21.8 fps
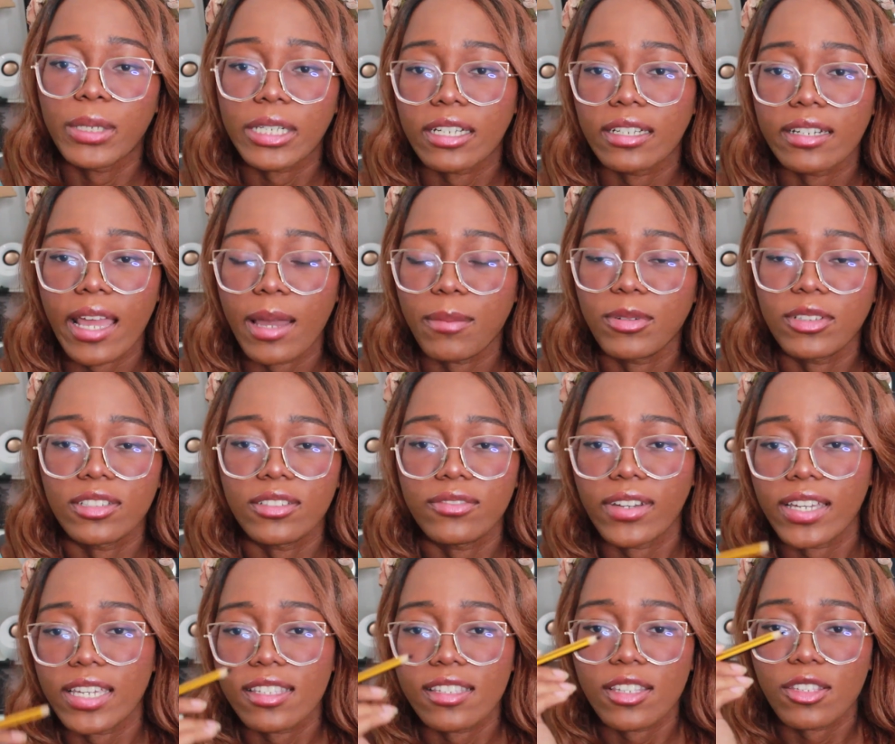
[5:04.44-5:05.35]
work on Apple
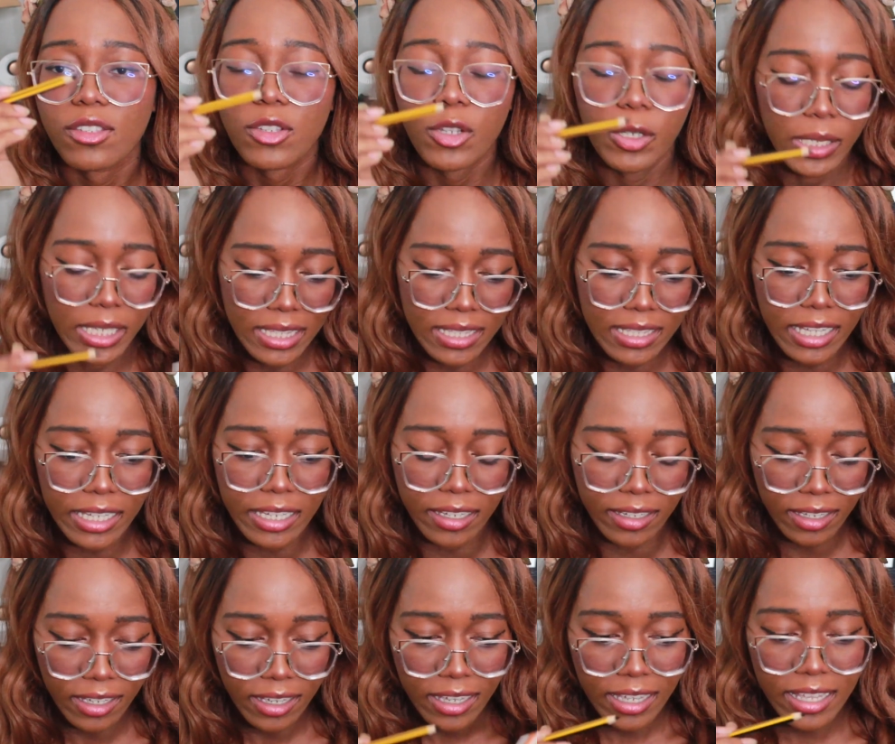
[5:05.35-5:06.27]
devices, so it's
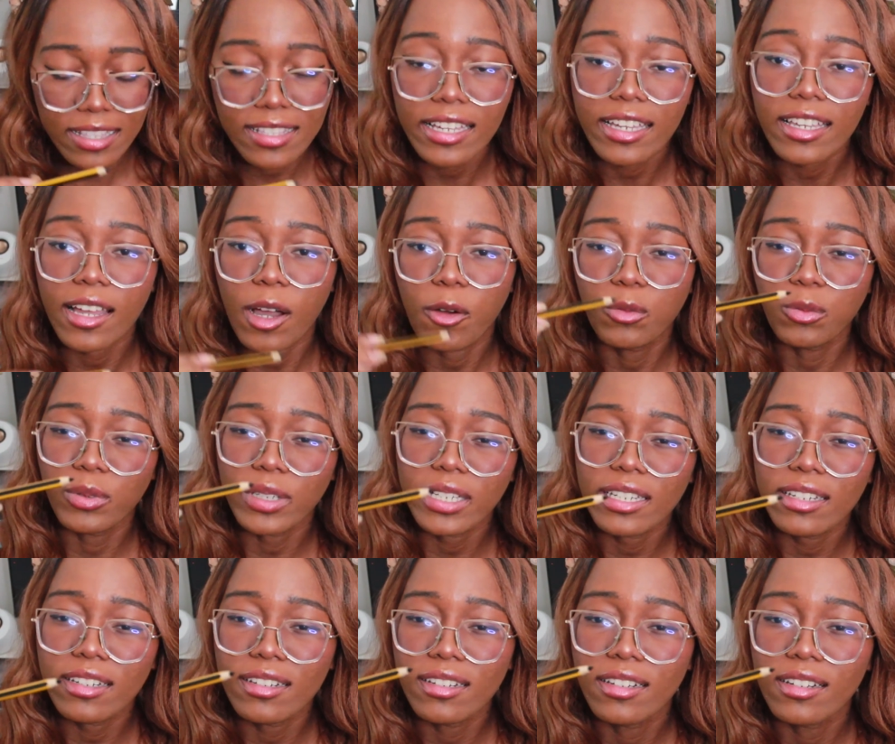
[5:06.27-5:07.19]
like a
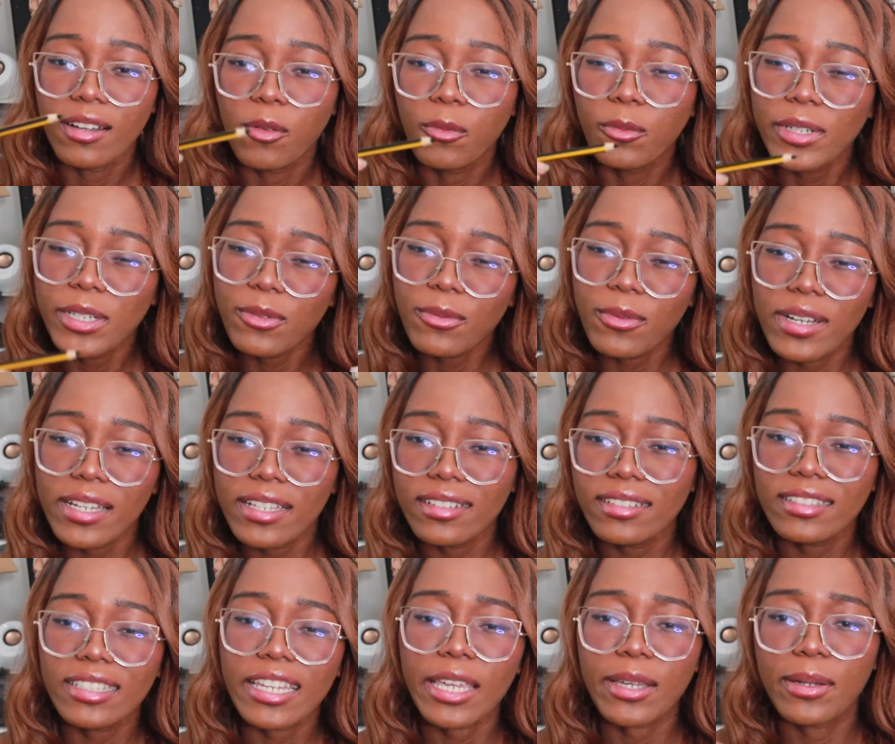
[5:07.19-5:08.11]
win
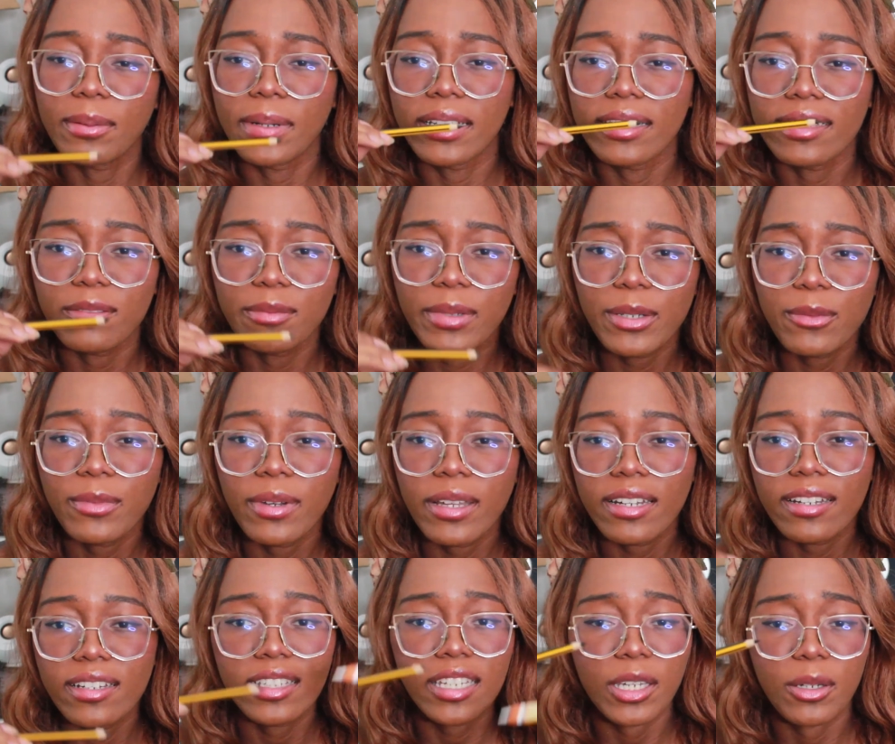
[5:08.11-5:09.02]
one, take one, win
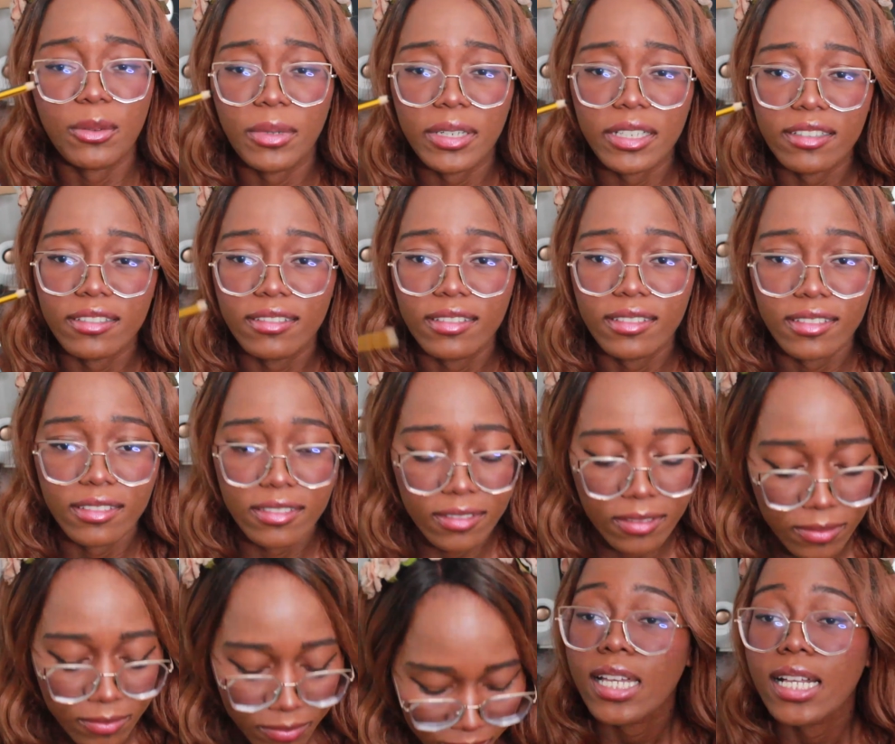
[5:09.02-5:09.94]
one, take one.
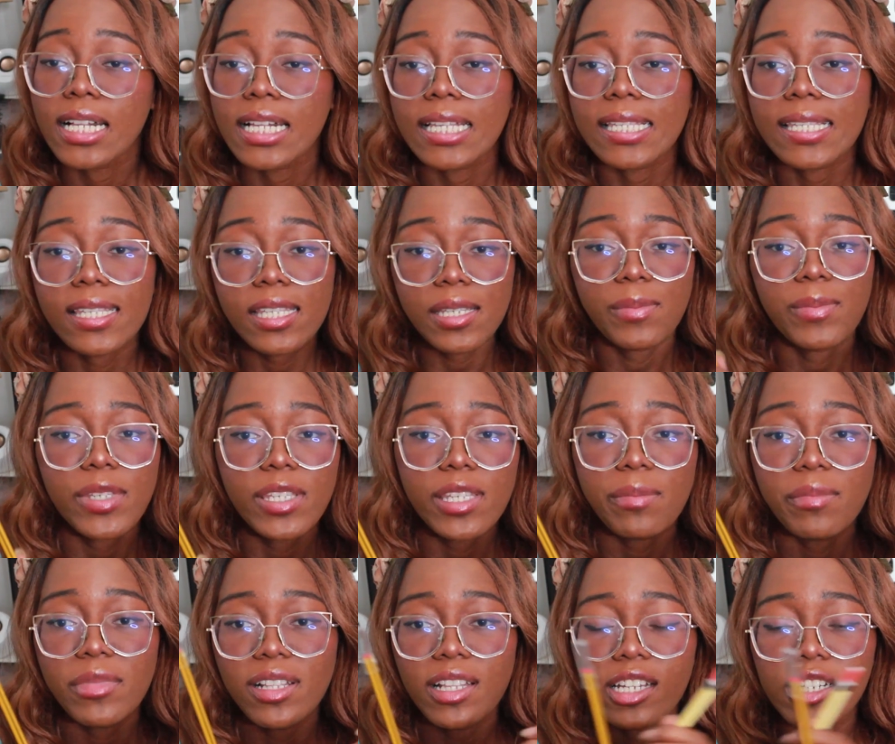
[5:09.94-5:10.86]
some
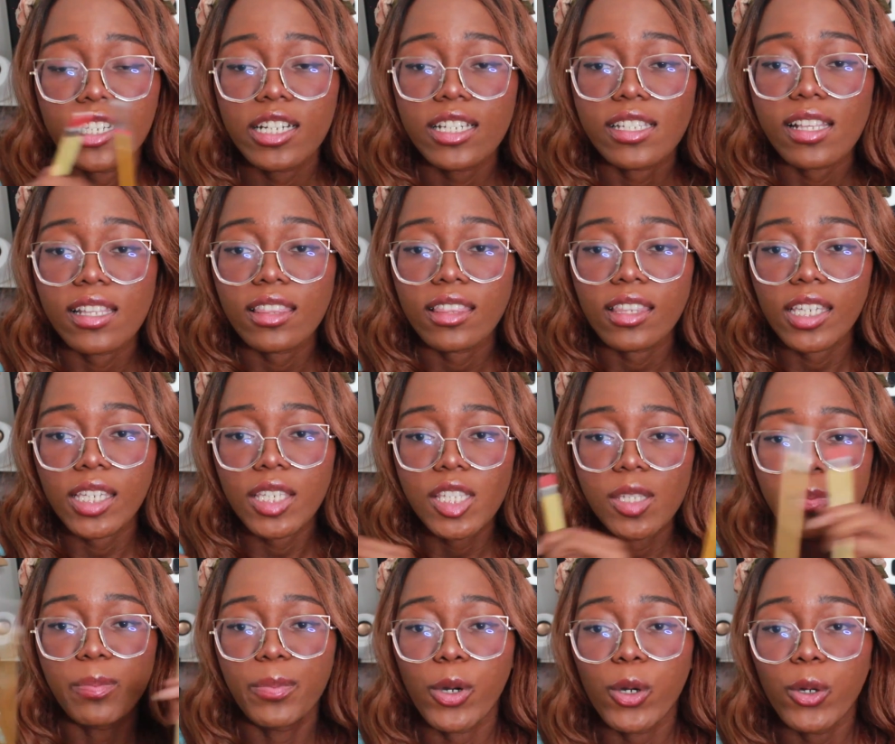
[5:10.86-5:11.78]
similarities that
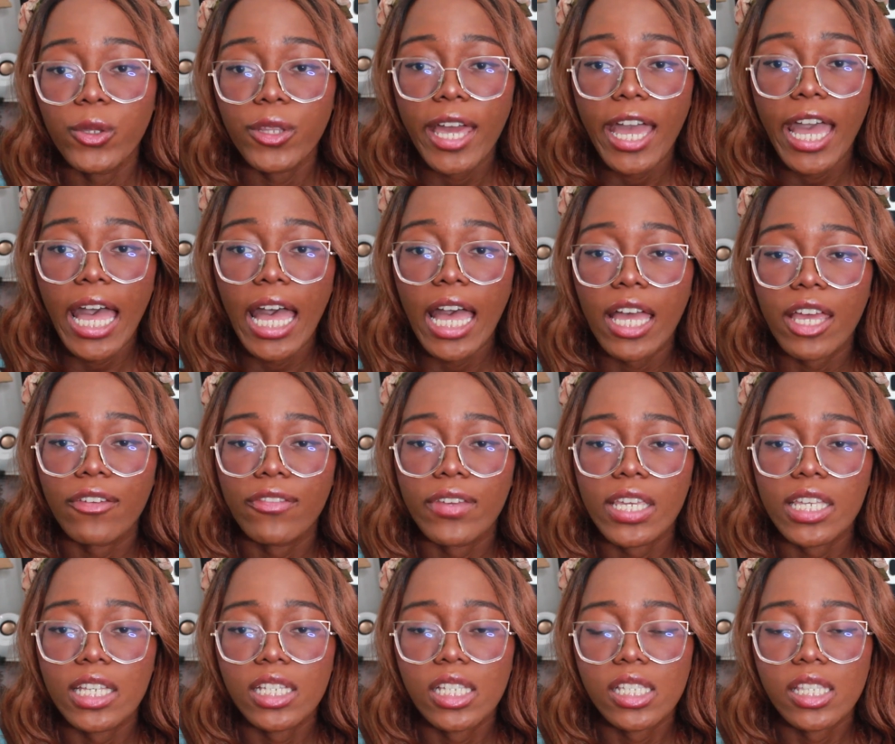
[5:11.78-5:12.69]
these both have
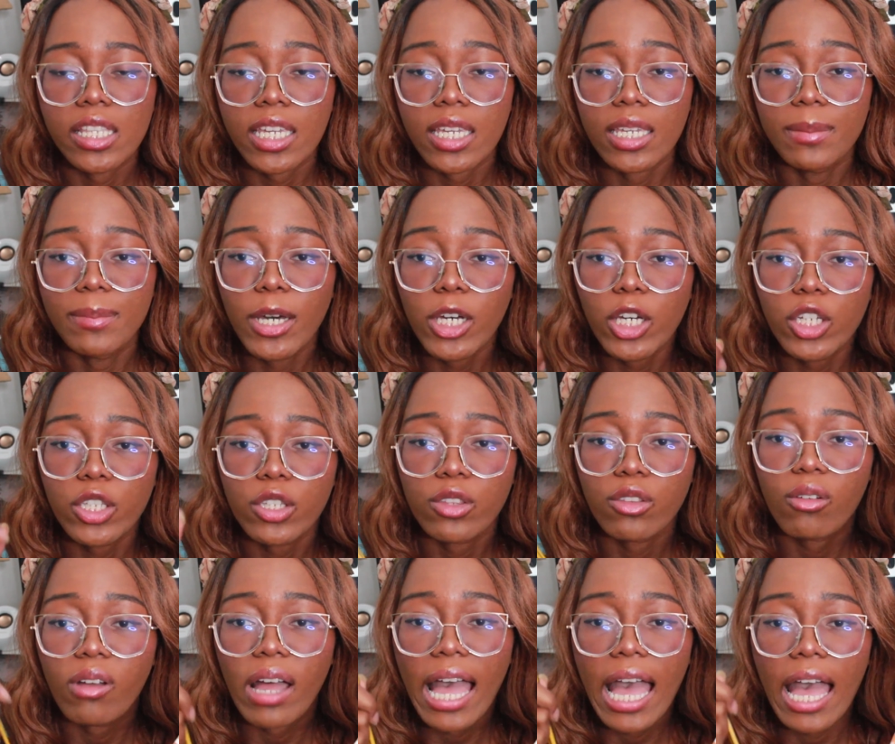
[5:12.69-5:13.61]
is they both
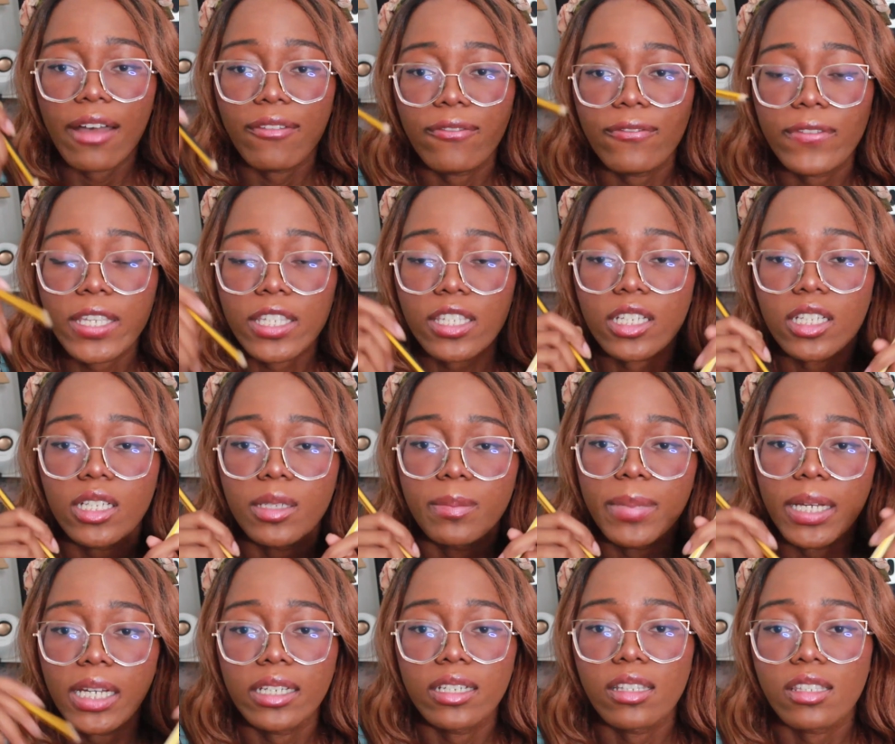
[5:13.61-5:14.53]
don't have physical
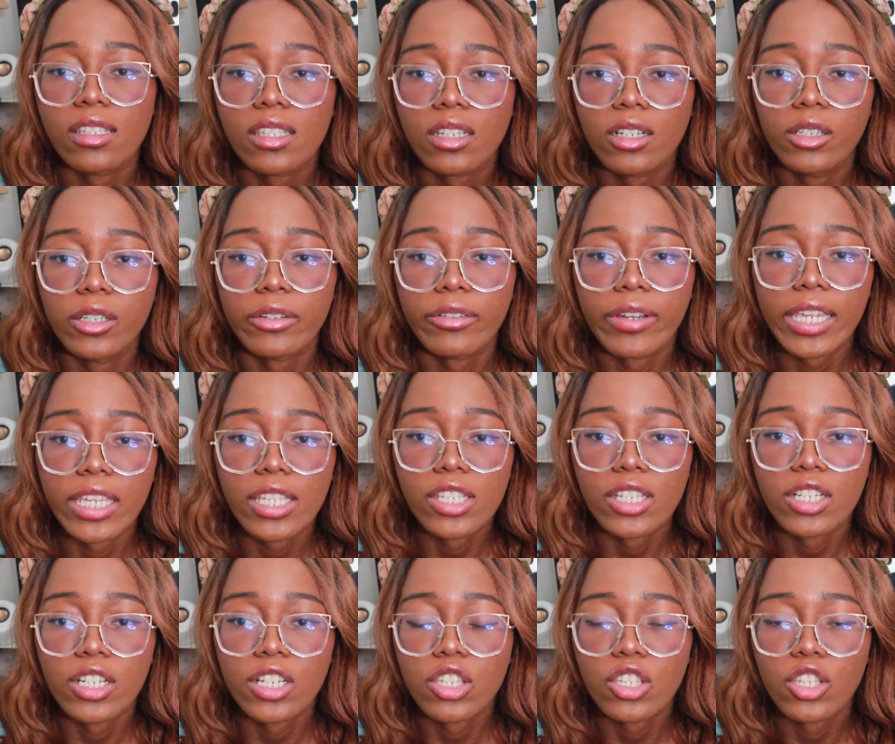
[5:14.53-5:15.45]
buttons or erasers.